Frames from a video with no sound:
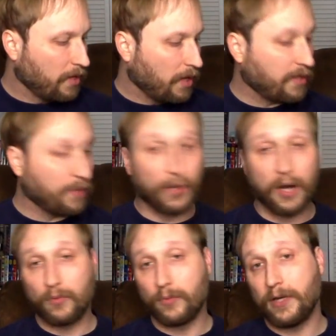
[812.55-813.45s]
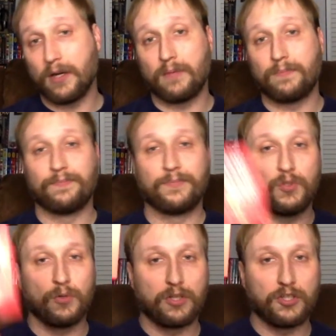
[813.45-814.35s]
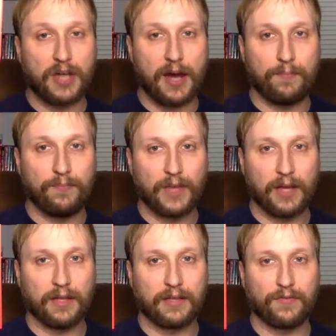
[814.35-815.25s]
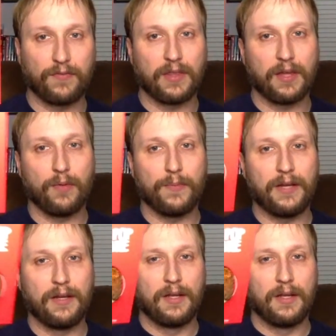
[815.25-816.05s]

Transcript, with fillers: And then Brian Romero, doing a good job. I like the Fifth Element.